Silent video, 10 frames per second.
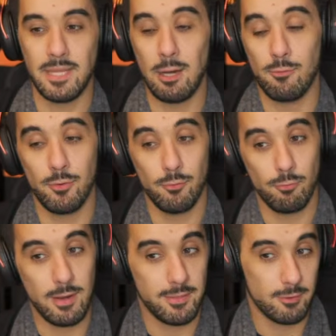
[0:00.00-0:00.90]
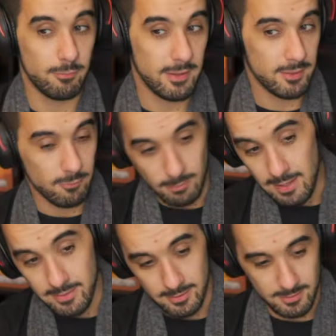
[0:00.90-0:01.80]
for weather,
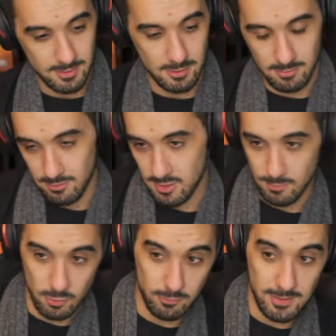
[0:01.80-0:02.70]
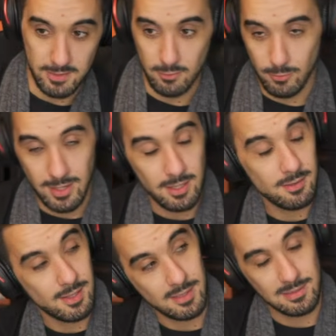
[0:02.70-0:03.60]
you know, there is more weather than rain,
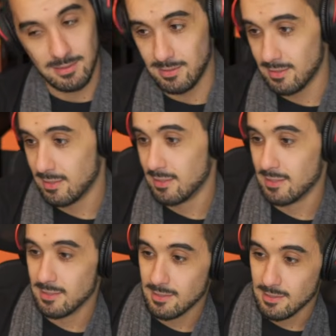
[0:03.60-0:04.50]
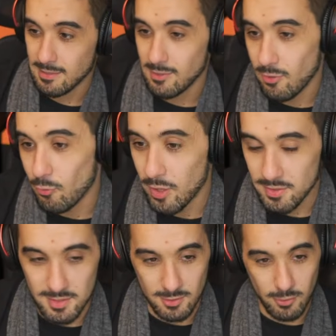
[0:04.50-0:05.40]
and
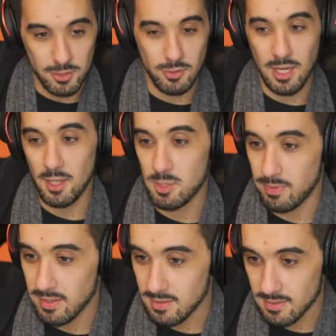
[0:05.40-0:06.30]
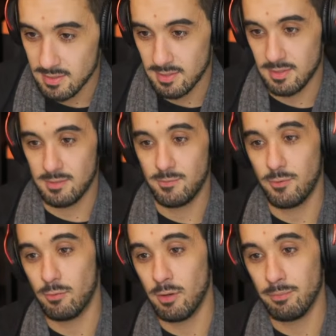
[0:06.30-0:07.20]
what you can expect
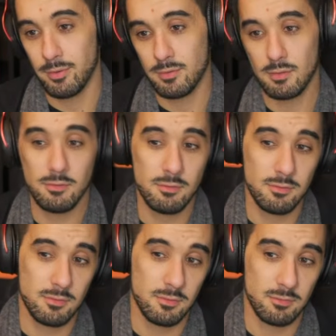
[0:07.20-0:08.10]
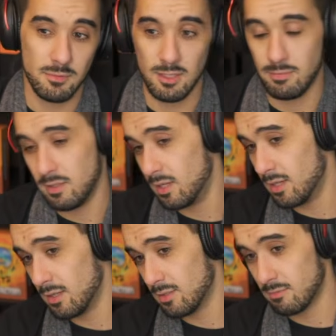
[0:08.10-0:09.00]
for 1.2, or maybe
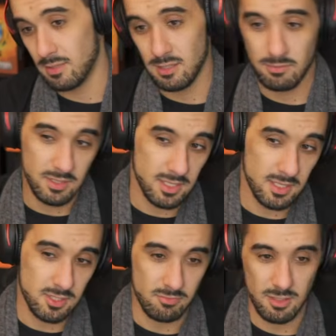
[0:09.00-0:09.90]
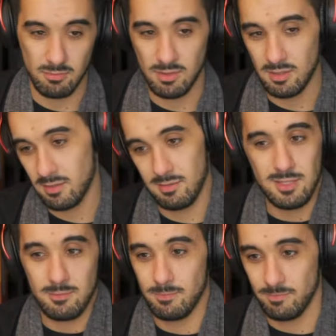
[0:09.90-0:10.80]
not, or maybe yes, or maybe not.
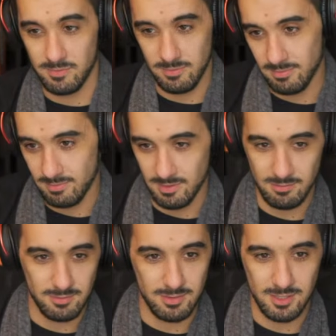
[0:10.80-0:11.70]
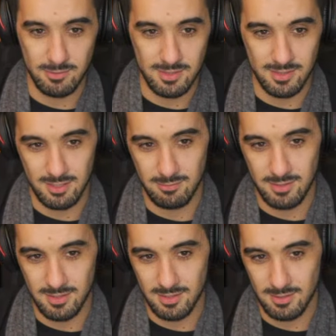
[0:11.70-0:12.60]
We'll
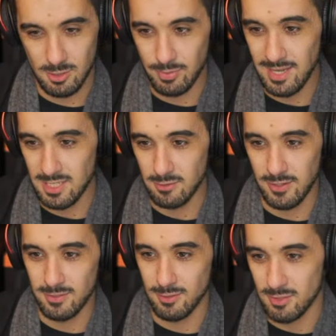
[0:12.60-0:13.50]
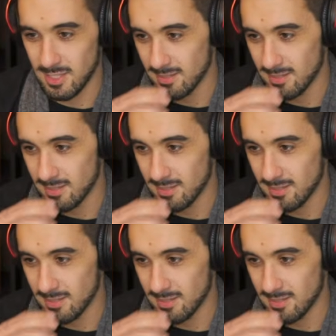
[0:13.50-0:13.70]
see. Surprises are fun too, chat.